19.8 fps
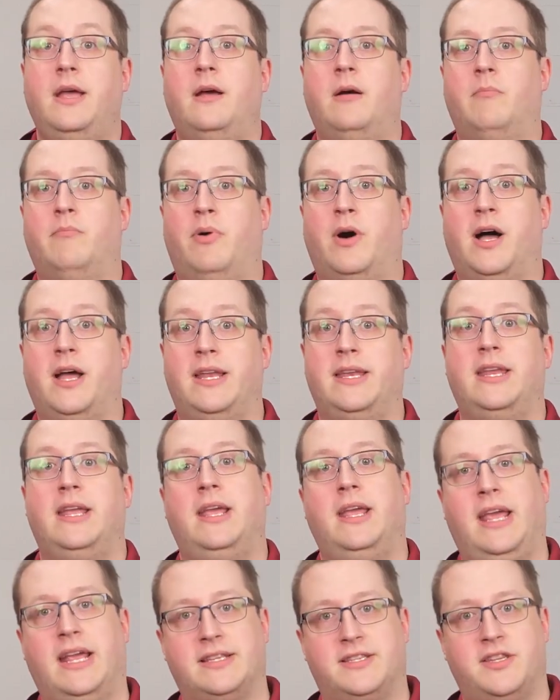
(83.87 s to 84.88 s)
But
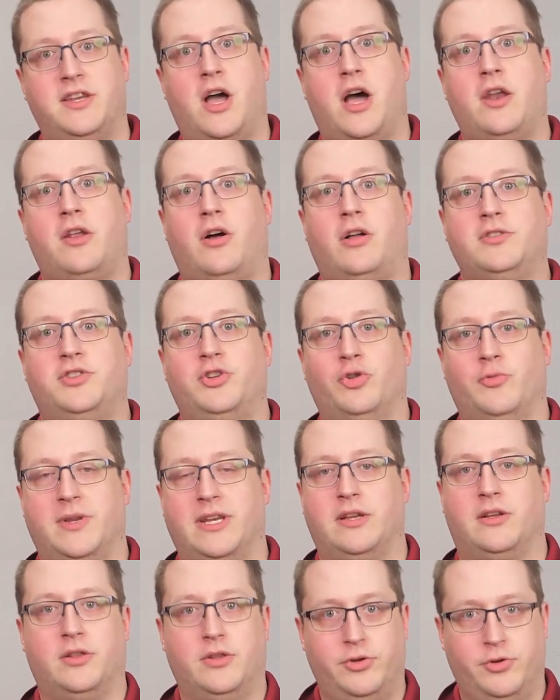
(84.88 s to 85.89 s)
it's not all doom
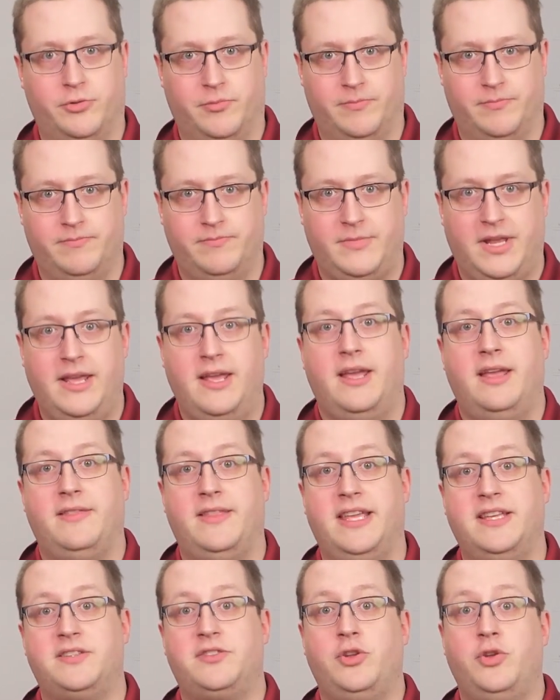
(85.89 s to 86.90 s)
and gloom.
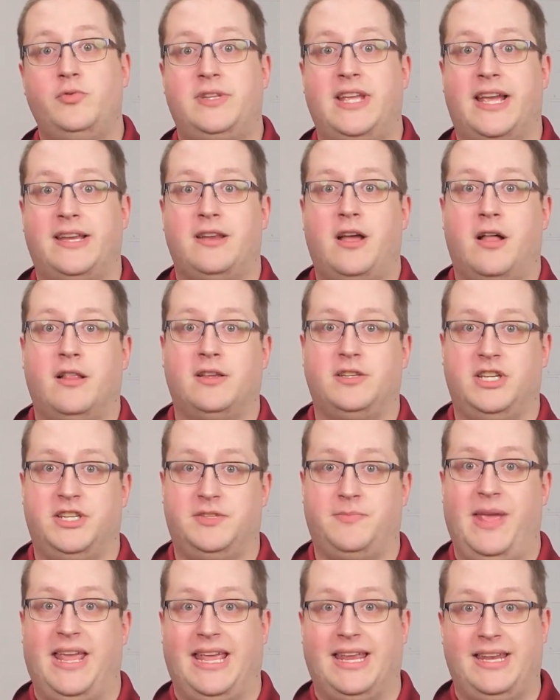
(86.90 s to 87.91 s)
These new
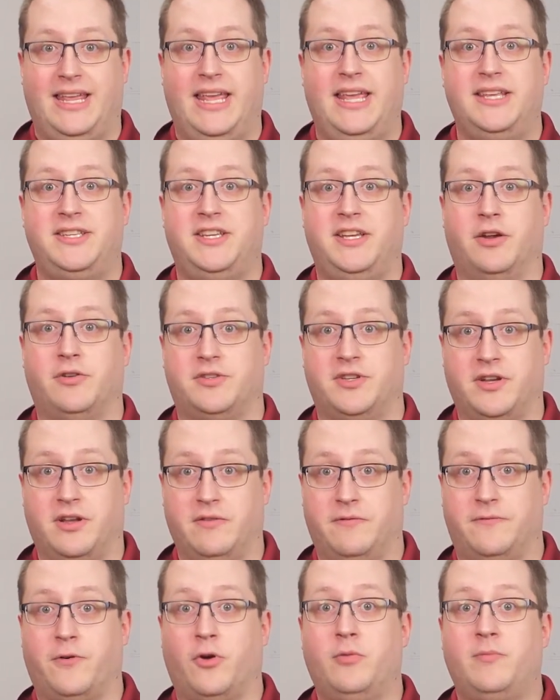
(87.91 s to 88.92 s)
technologies make it easier to
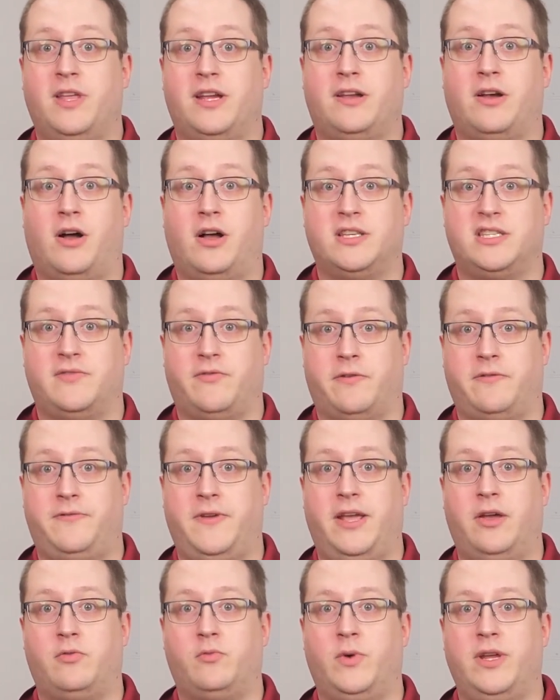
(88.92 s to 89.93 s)
confirm the cause of a
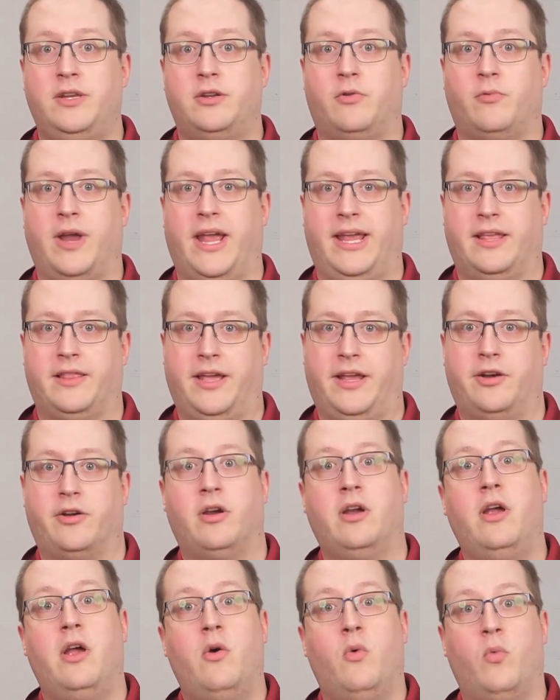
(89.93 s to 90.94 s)
failed window
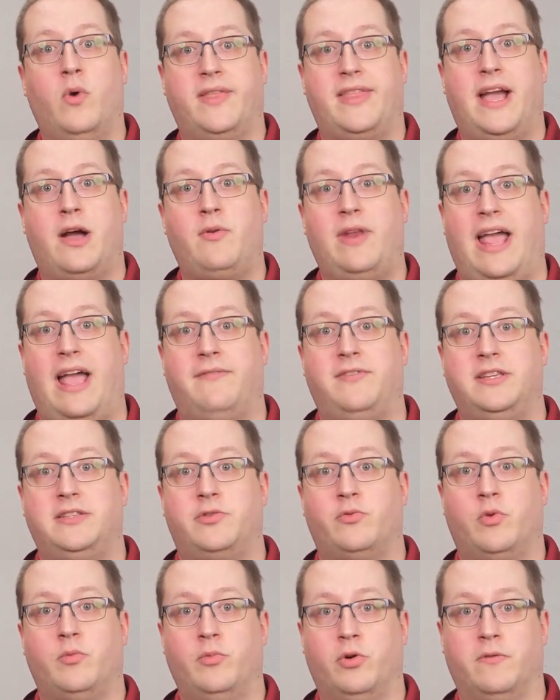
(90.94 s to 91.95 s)
regulator without having
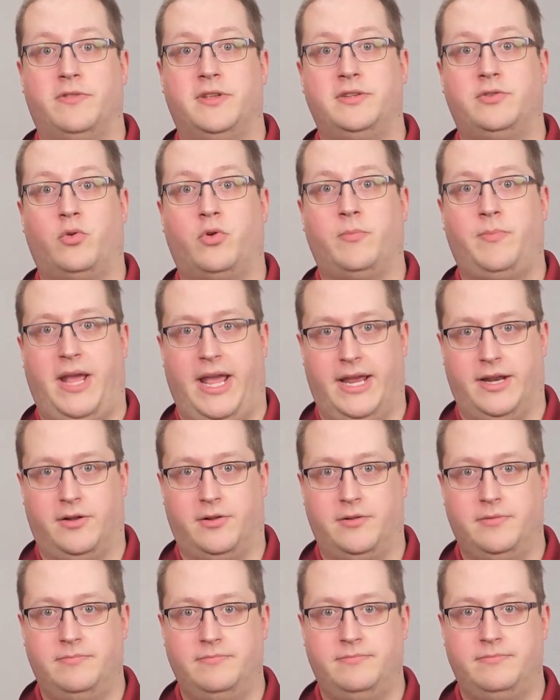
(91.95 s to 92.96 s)
to remove the door
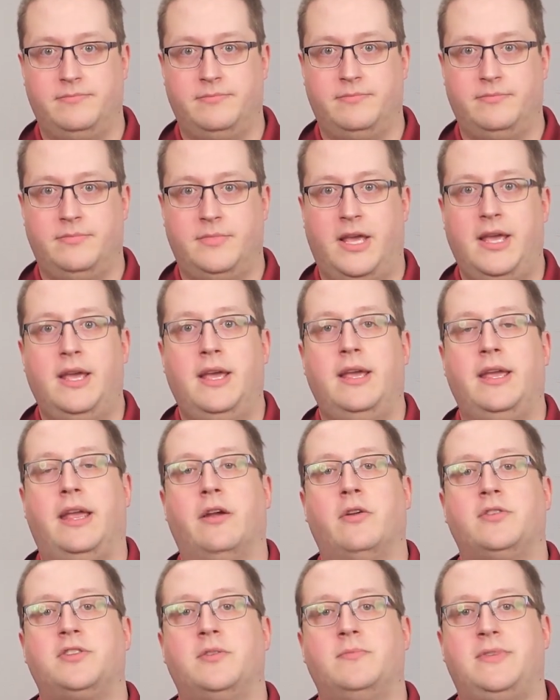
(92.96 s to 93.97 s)
panel.
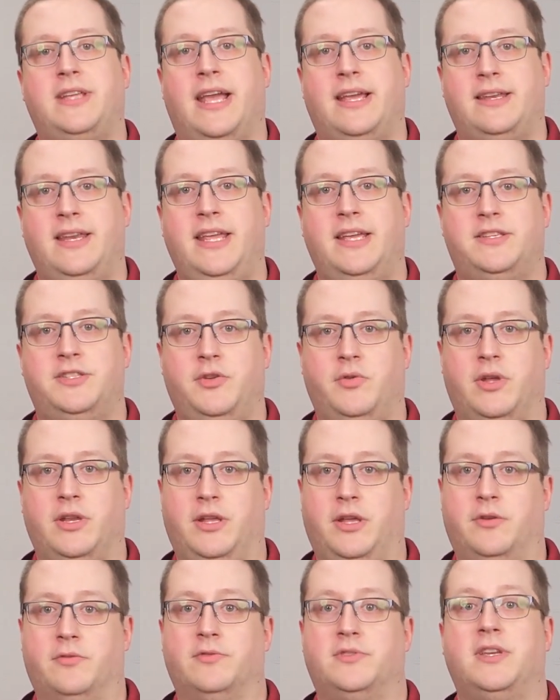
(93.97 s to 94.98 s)
Here are some techniques you can
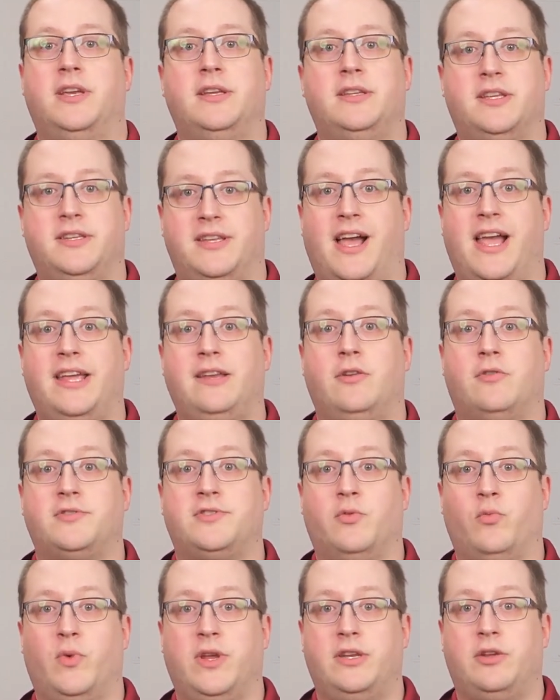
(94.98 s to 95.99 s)
use to
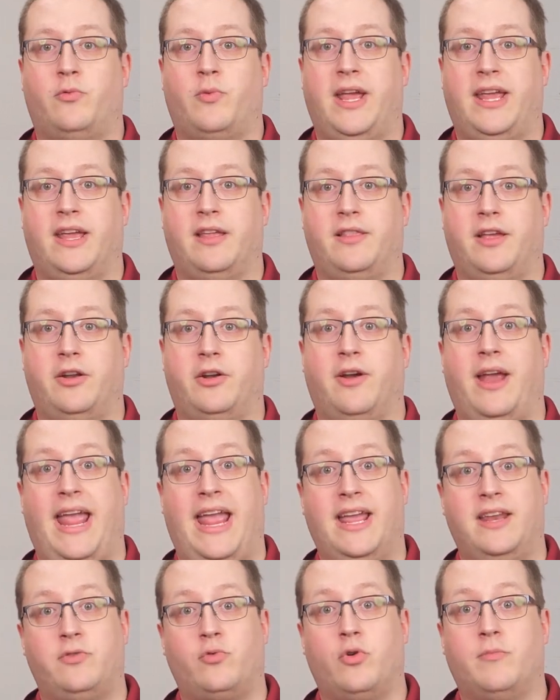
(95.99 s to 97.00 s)
diagnose a window regulator
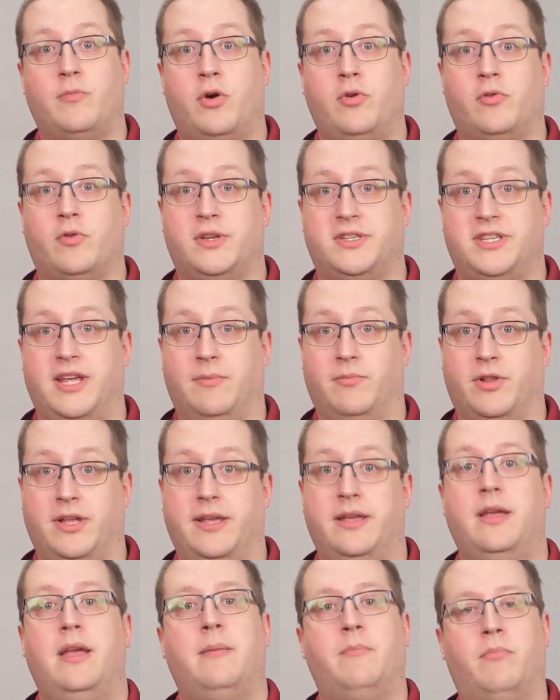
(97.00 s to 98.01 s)
and/or motor
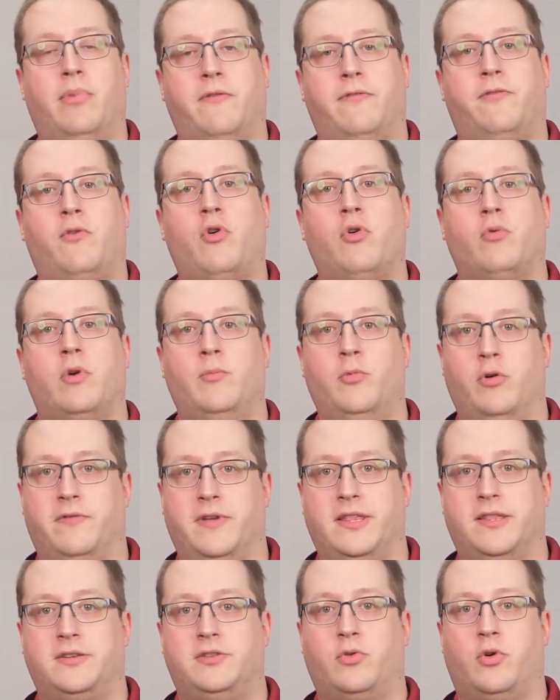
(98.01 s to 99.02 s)
assembly before
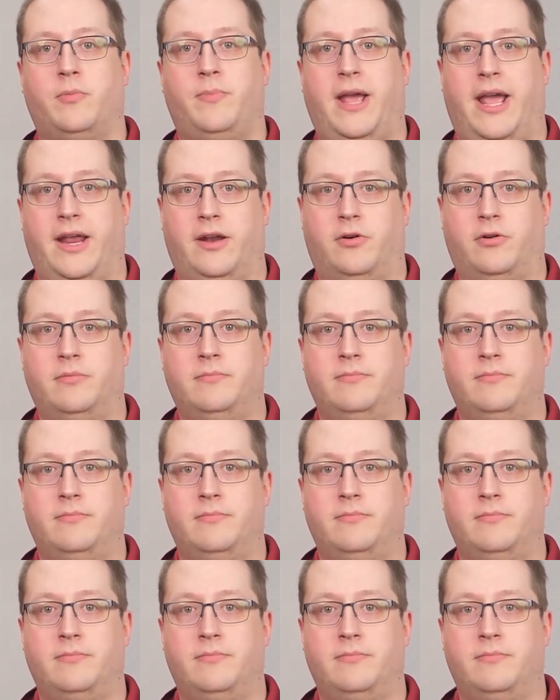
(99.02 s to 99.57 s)
removing the door panel.